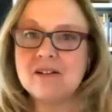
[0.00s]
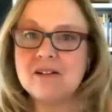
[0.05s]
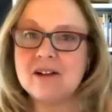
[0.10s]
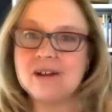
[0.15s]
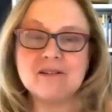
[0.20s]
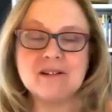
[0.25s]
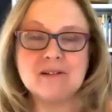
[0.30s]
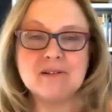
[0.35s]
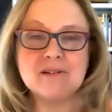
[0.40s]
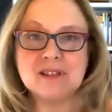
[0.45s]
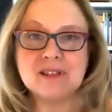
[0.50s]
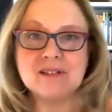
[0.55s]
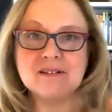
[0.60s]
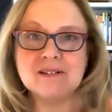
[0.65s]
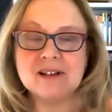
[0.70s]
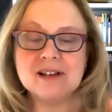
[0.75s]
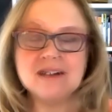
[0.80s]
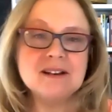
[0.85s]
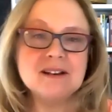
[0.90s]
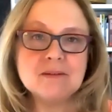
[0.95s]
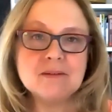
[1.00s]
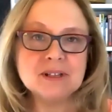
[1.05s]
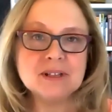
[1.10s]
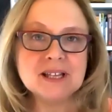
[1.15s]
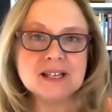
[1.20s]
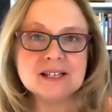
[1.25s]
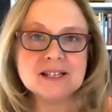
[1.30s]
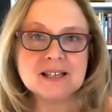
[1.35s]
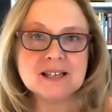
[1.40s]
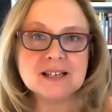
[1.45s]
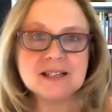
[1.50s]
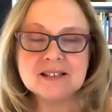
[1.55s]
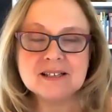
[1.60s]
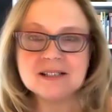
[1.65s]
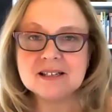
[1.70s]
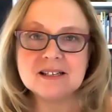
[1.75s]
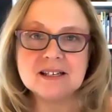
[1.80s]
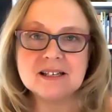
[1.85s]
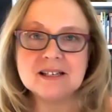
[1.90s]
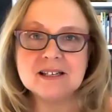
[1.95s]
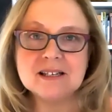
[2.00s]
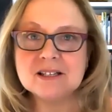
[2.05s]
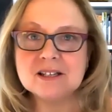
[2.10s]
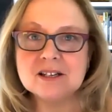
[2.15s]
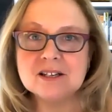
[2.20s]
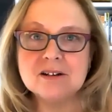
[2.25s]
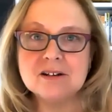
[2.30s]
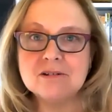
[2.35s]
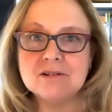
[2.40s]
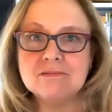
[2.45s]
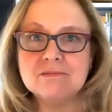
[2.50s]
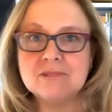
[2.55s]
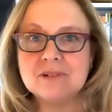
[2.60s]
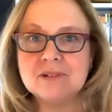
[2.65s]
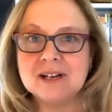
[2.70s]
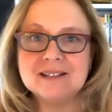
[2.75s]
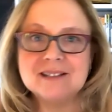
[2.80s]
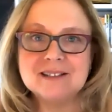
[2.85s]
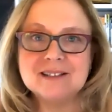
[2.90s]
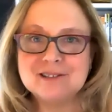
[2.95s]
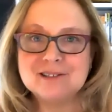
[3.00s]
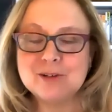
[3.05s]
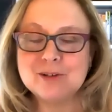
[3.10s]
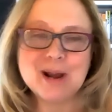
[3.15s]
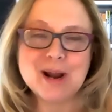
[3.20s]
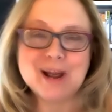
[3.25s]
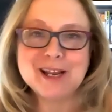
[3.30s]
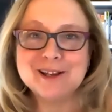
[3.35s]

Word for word: I agree with you. And you know what they say: sixty is the new what? Twenty.